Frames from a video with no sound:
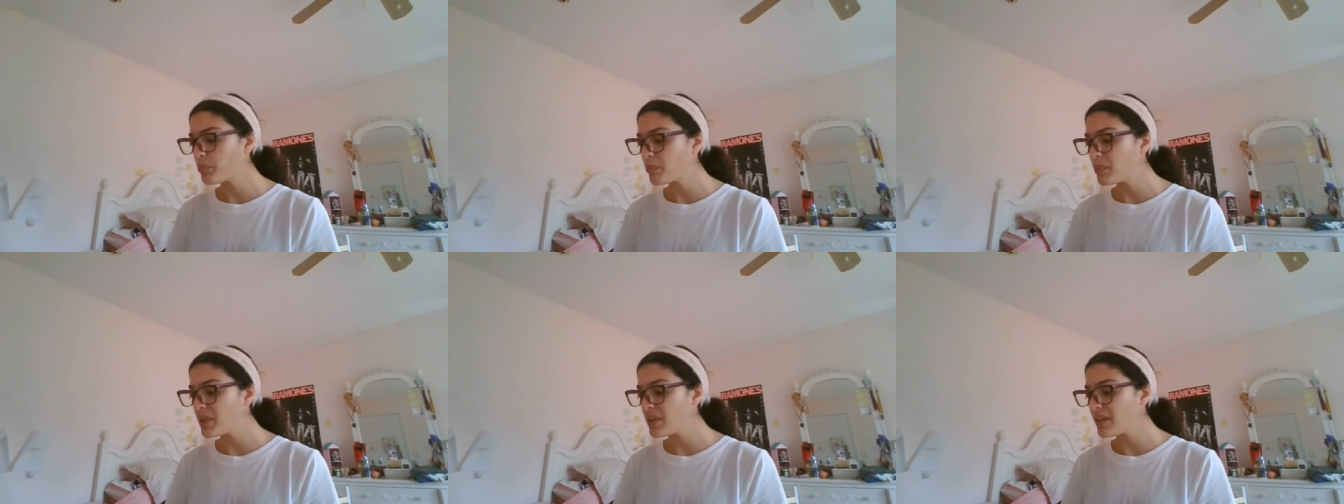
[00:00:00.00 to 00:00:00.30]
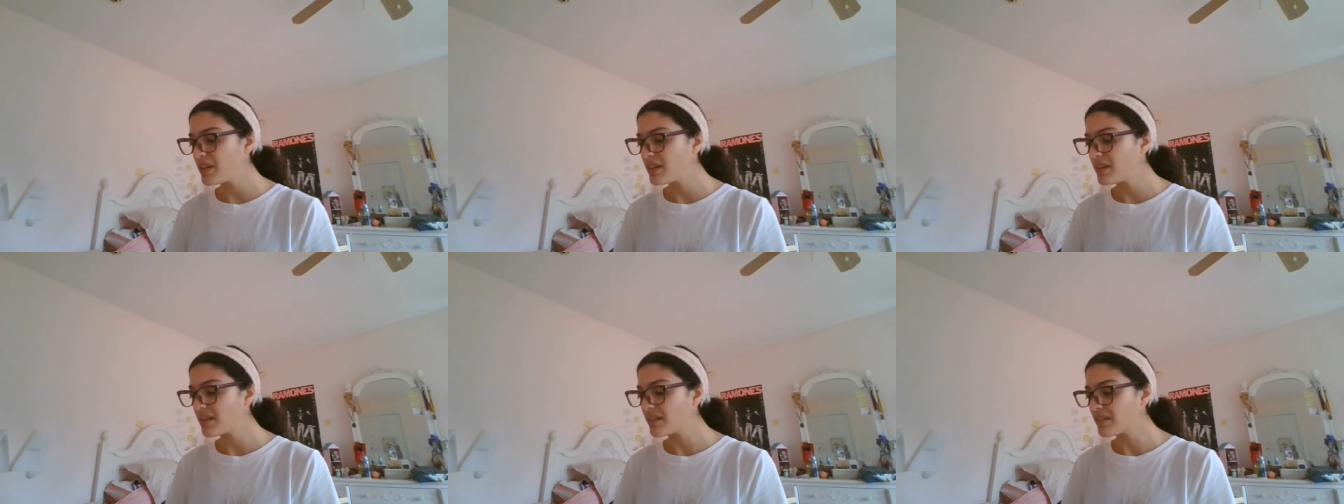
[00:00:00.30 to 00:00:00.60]

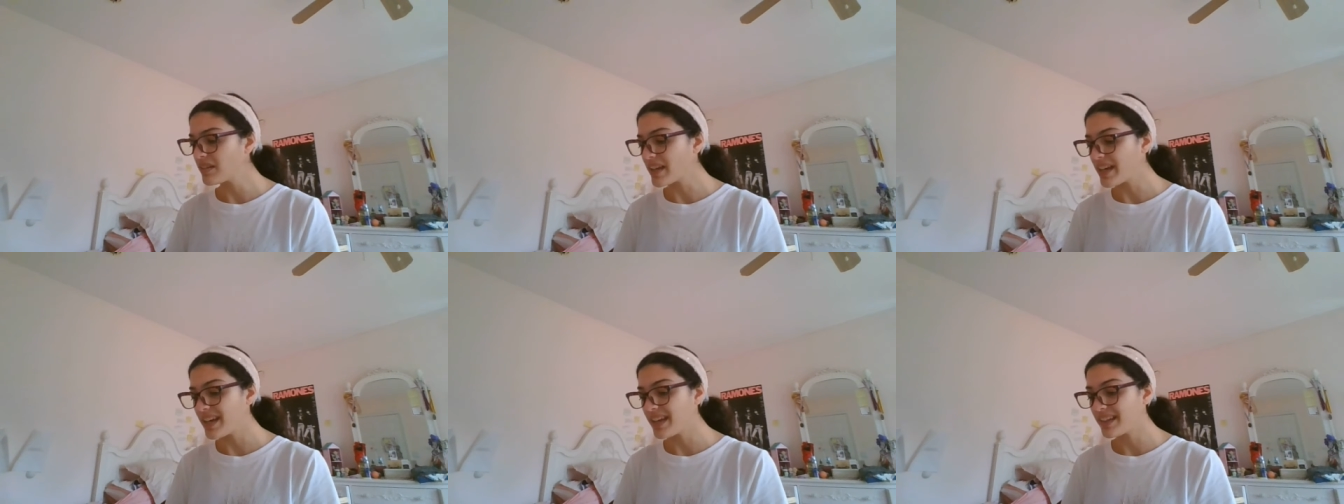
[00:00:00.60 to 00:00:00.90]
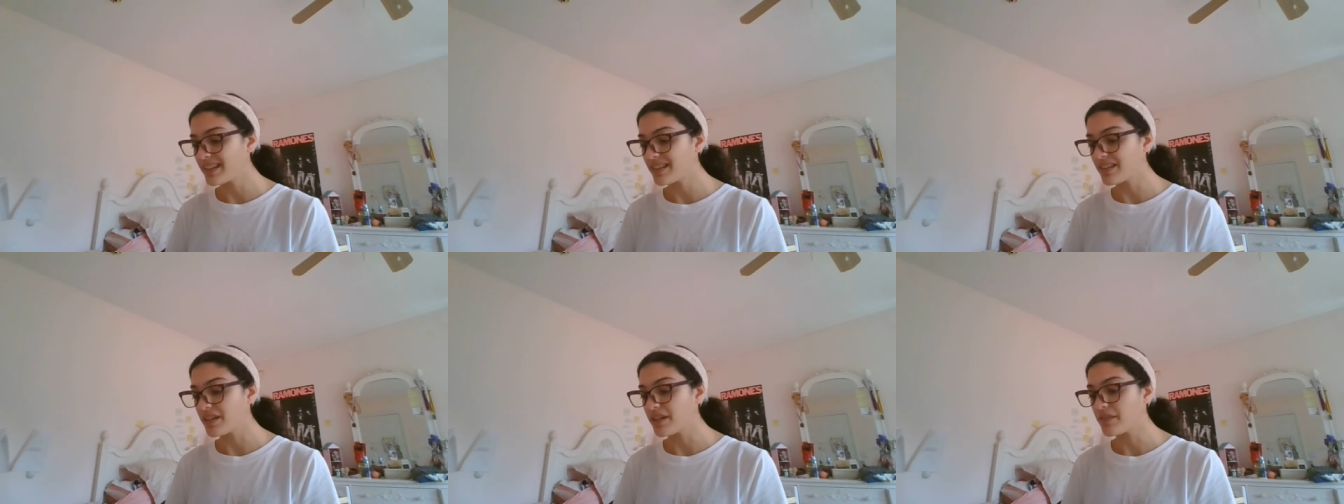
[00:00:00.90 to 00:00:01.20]
be the
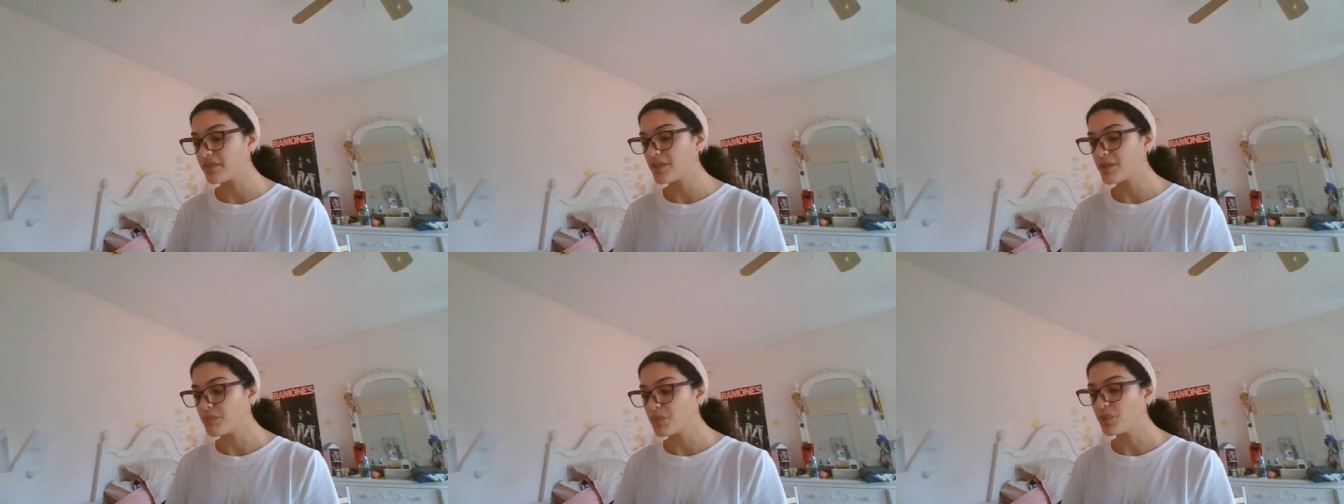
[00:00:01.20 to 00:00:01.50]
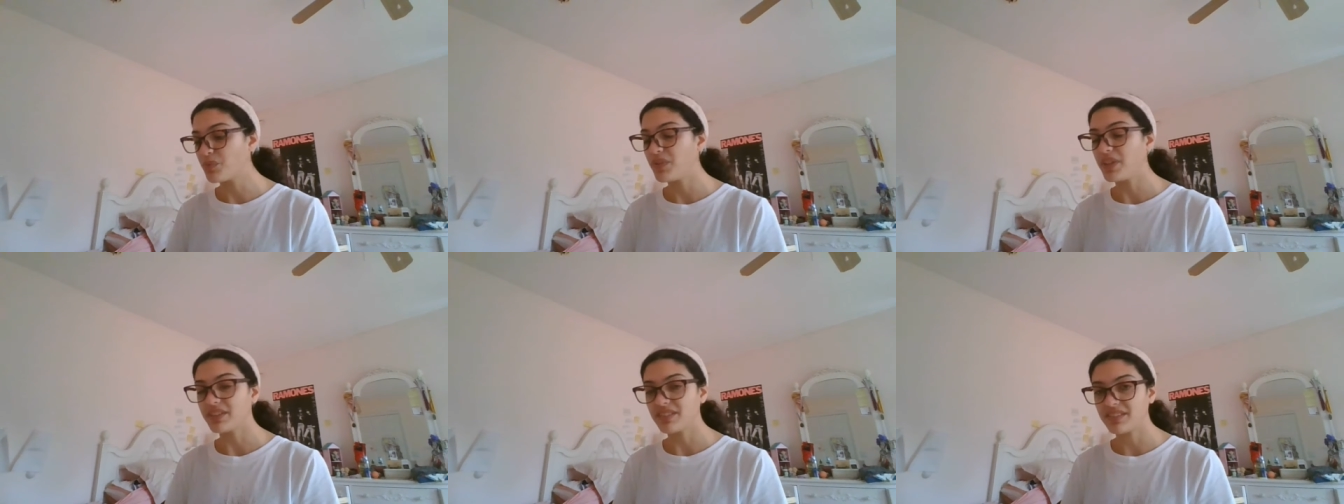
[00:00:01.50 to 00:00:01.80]
length of the
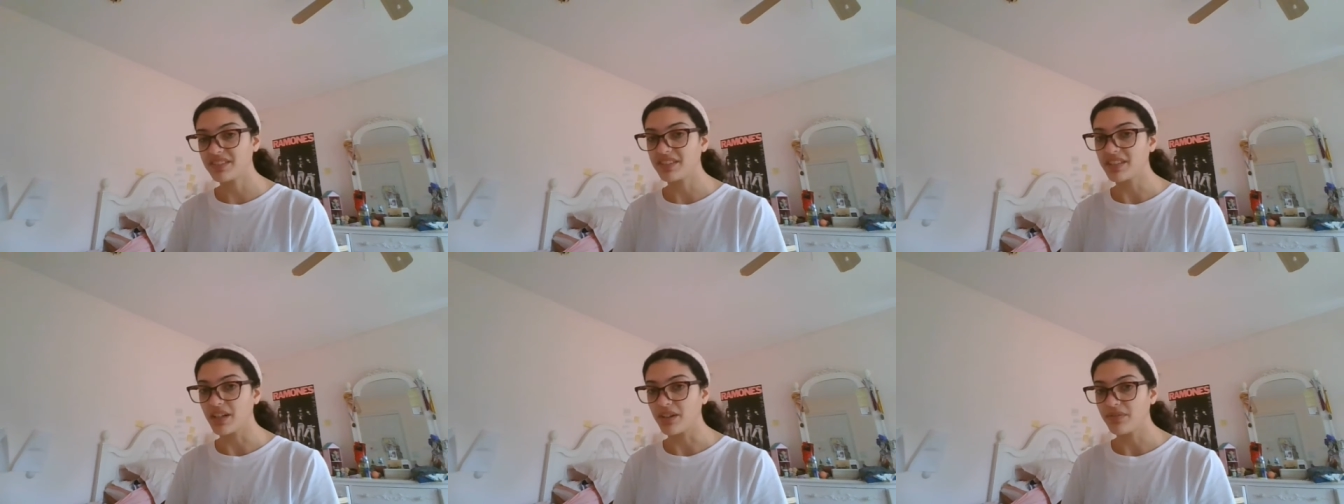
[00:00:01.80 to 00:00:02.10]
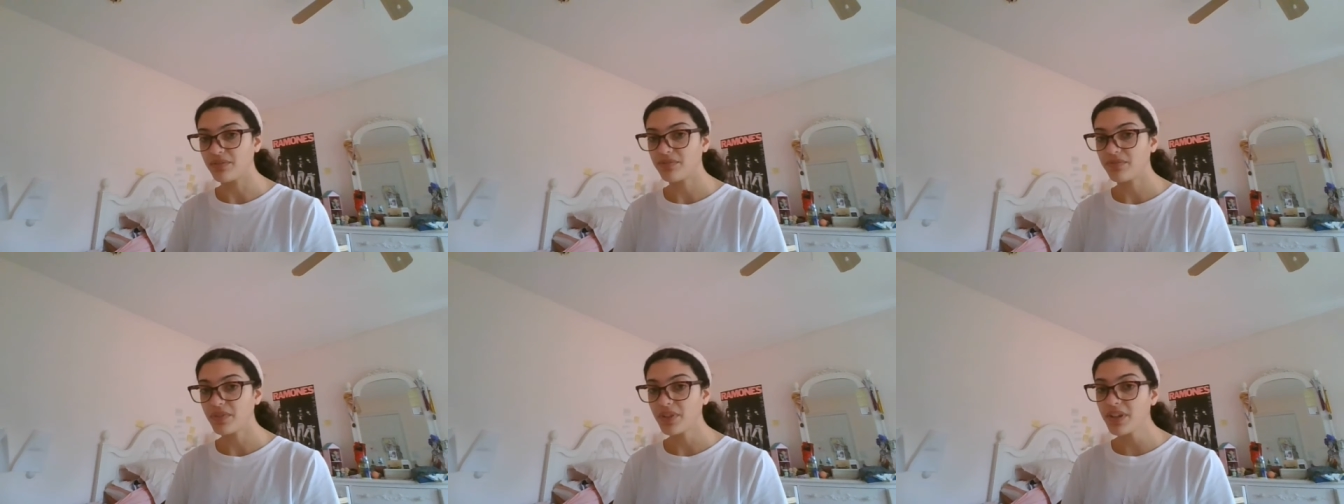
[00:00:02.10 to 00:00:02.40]
movie
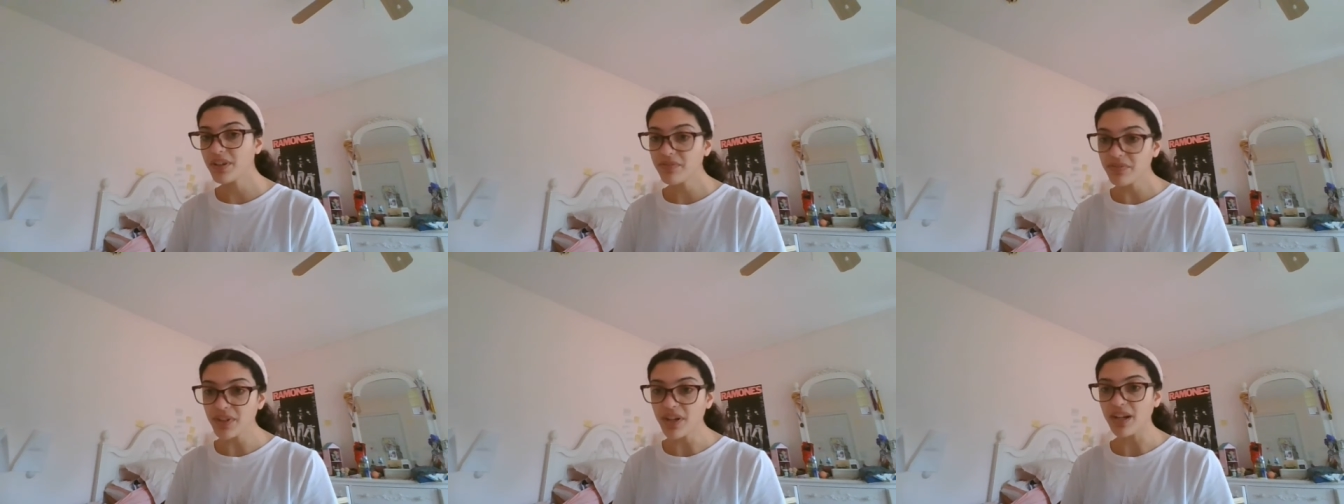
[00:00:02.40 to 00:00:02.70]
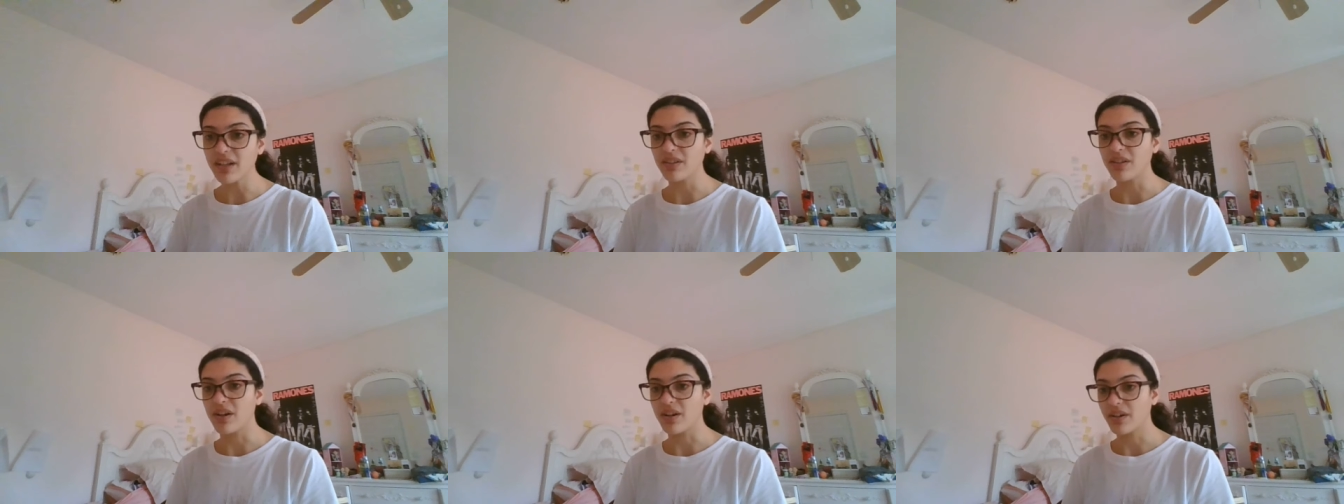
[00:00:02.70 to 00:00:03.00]
itself, if
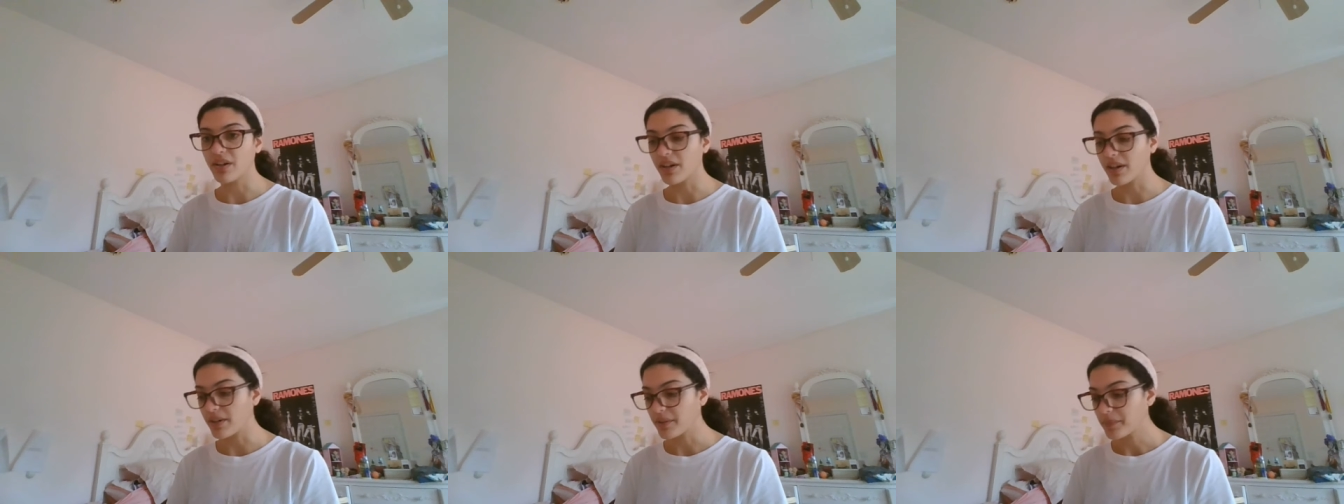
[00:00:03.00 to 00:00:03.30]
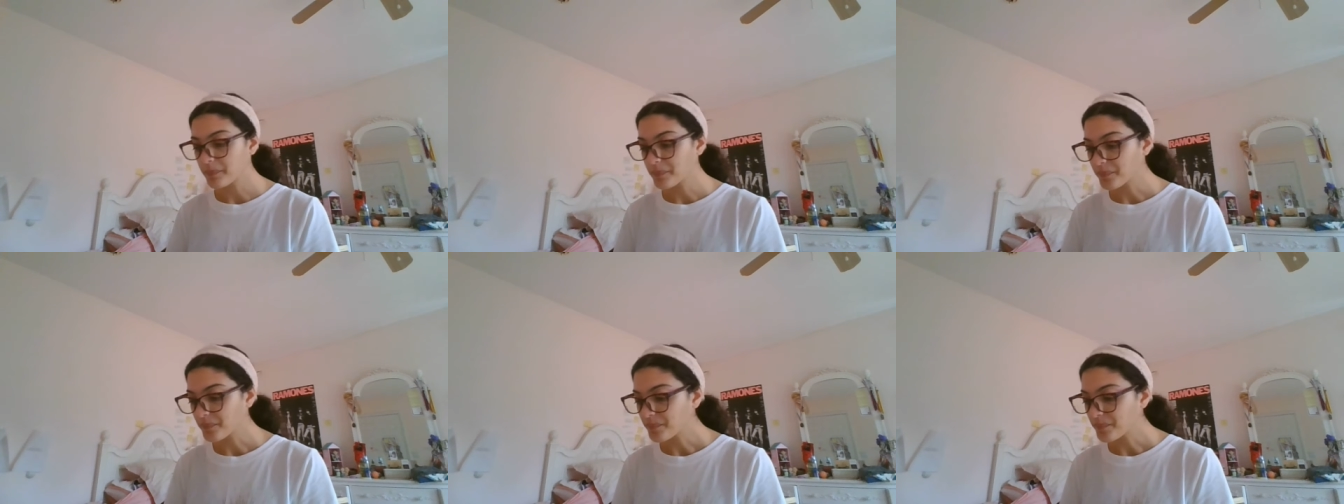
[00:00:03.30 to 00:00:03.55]
not longer.